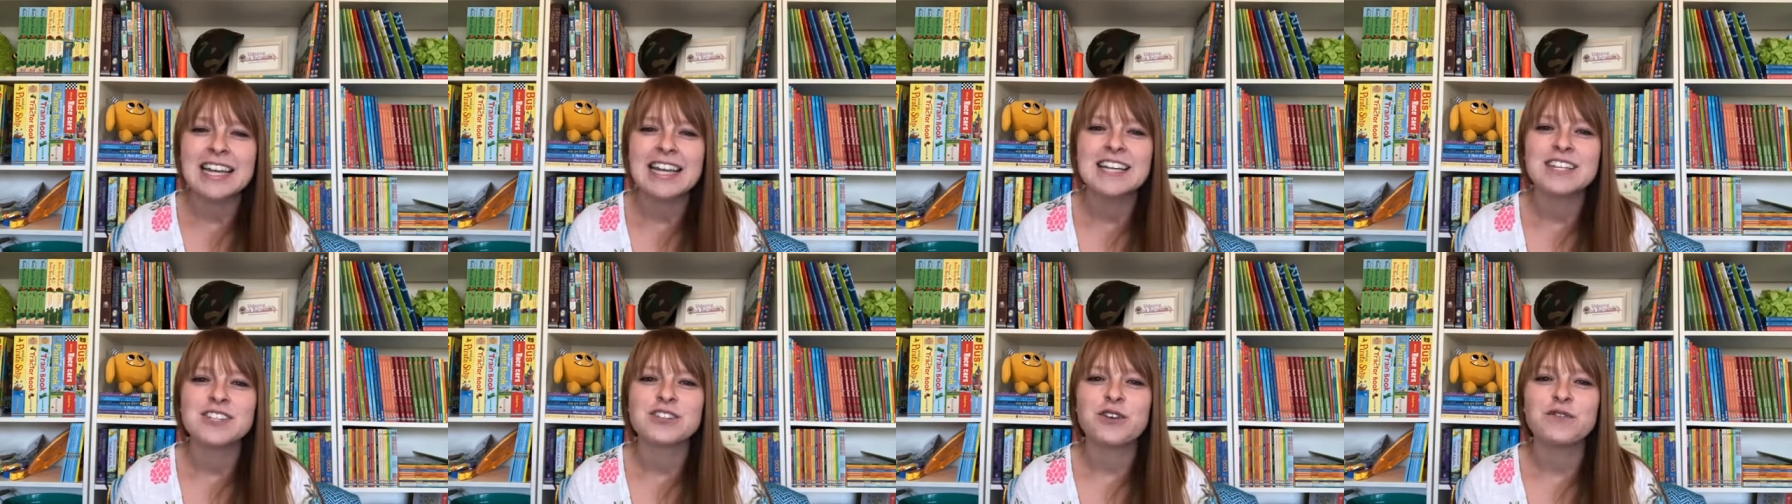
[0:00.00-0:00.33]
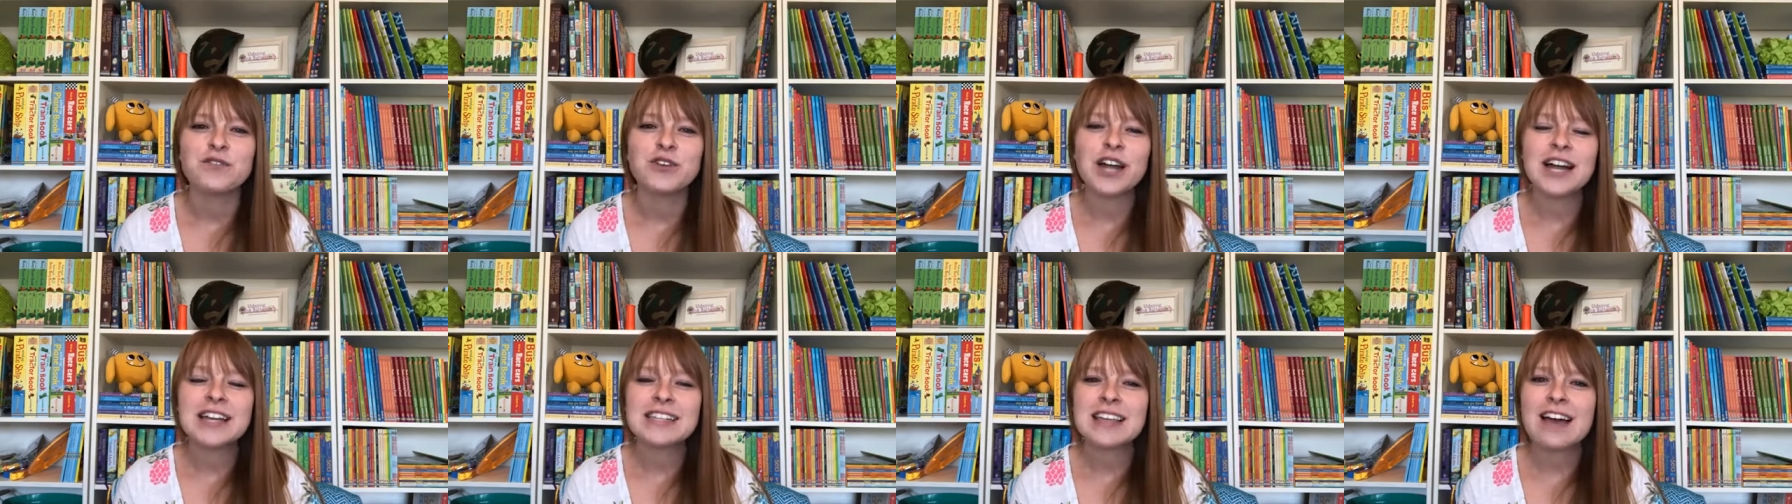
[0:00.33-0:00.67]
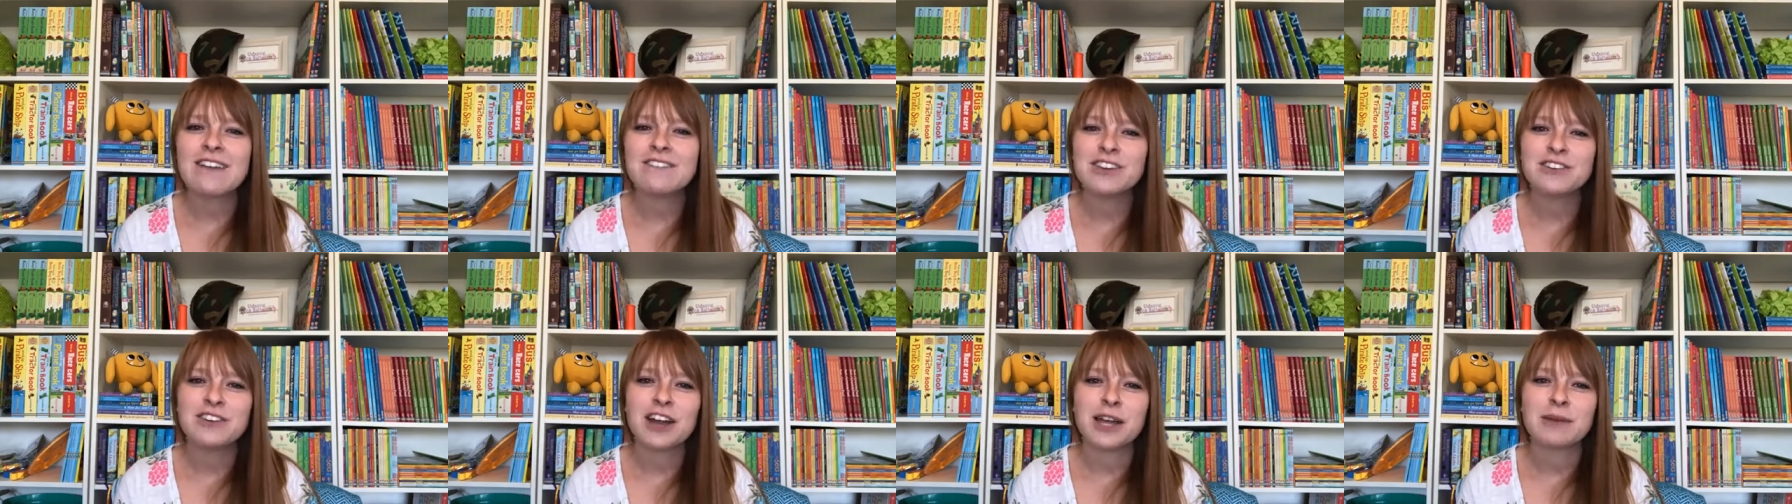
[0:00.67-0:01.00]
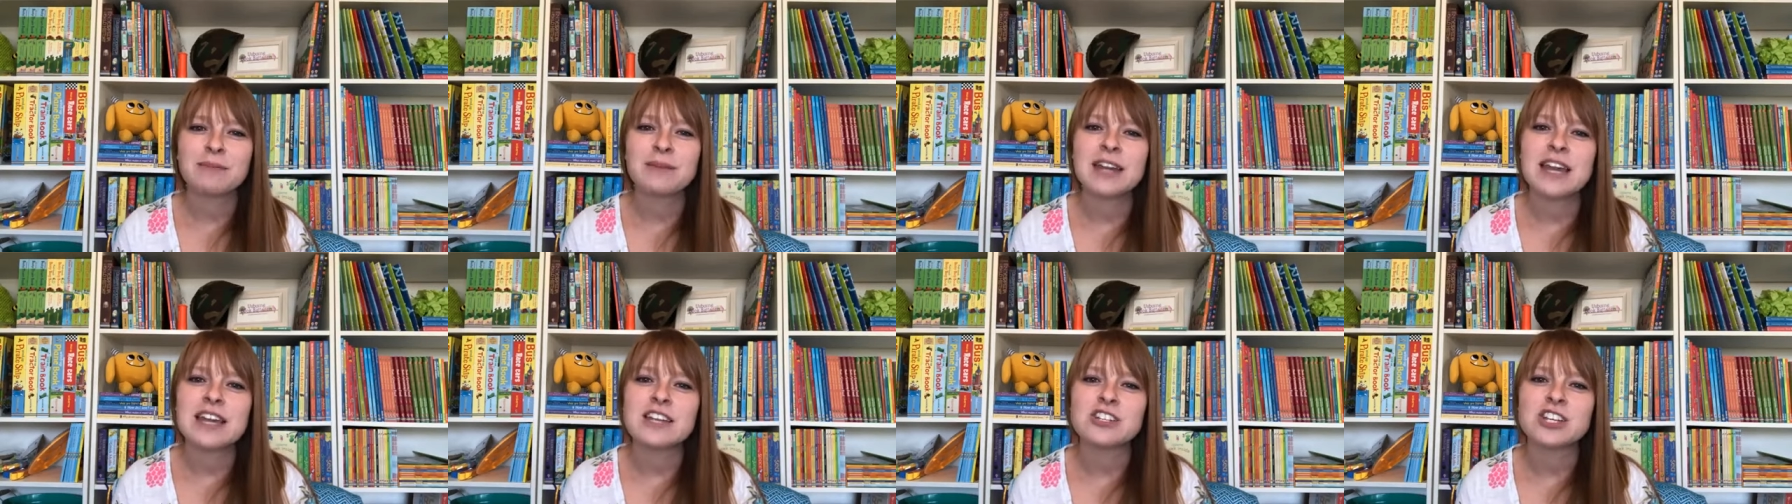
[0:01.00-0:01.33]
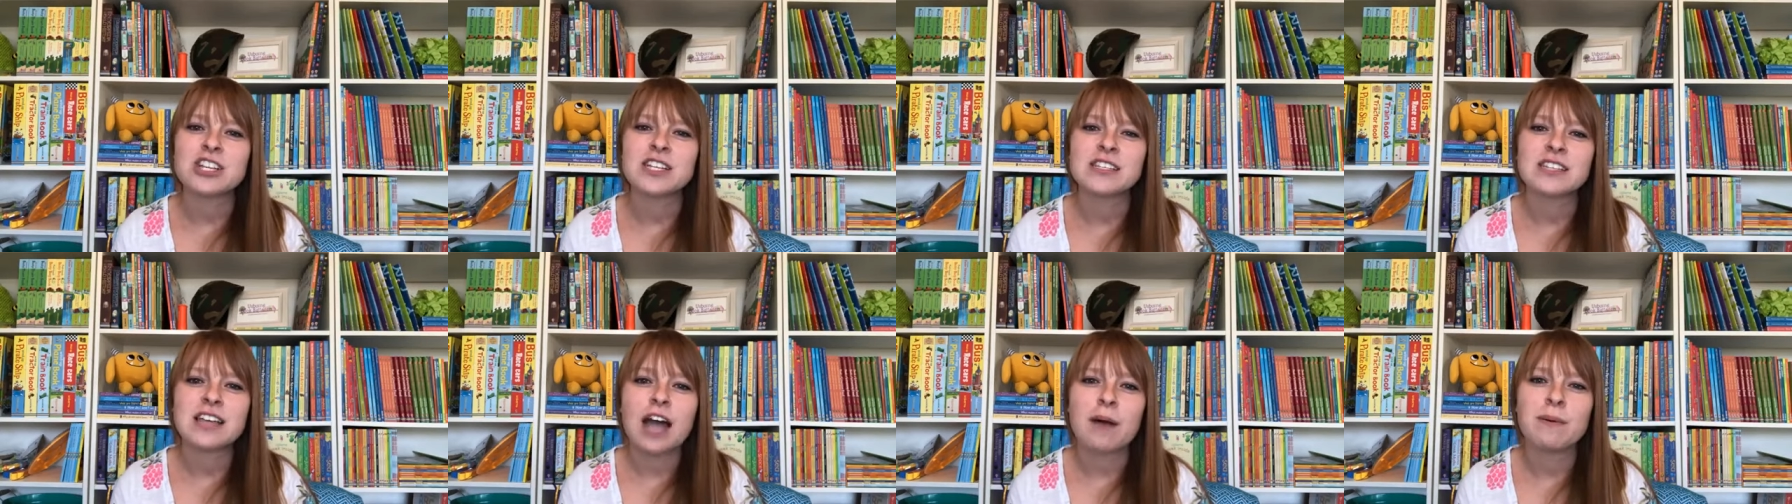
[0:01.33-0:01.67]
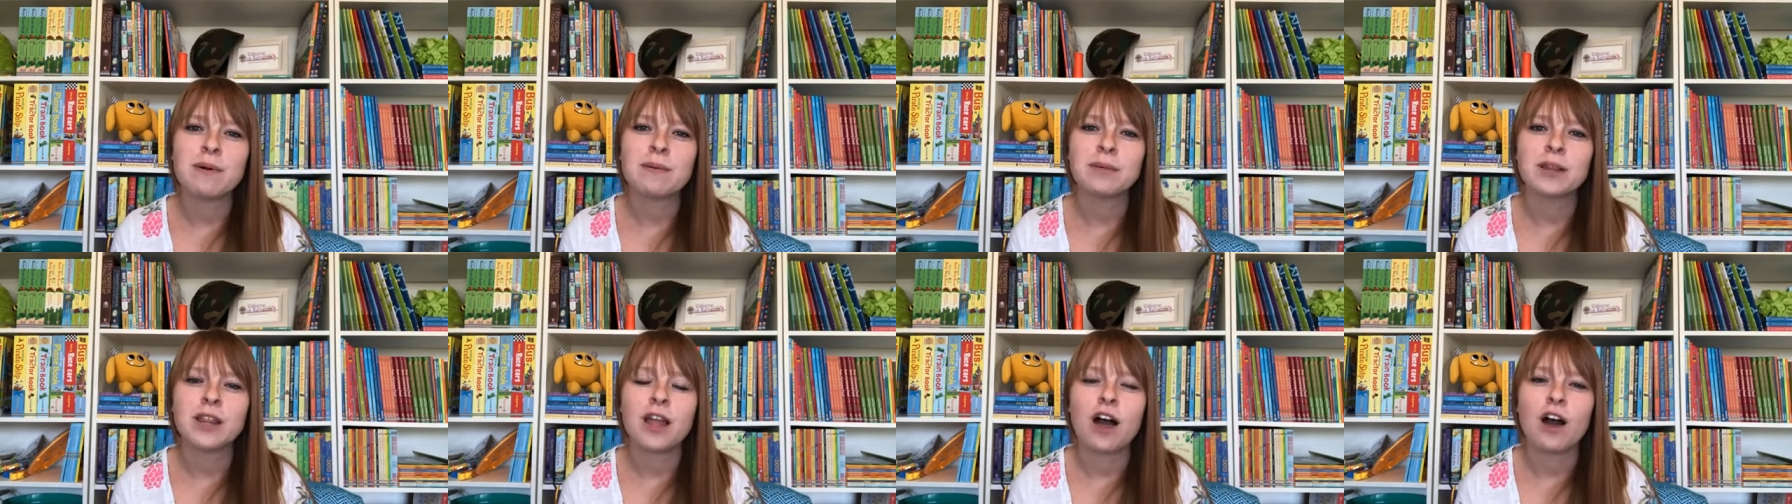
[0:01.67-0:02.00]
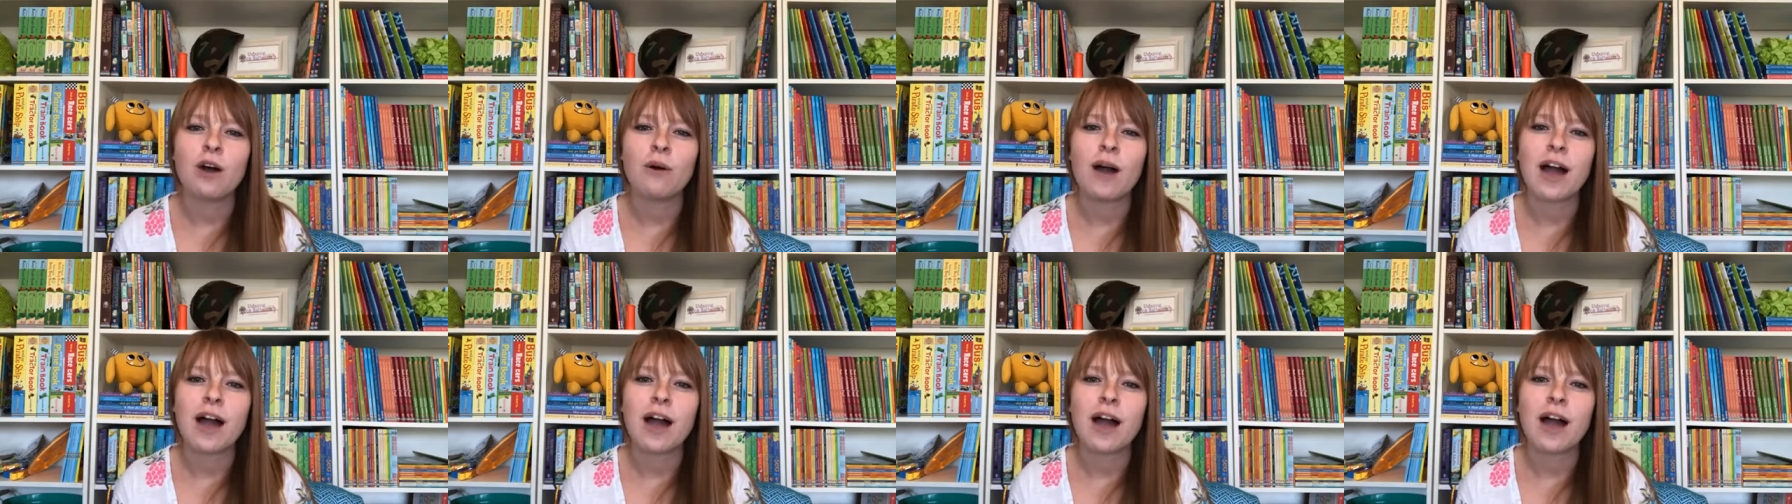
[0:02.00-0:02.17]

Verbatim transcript: So if you guys have any recommendations, comment below.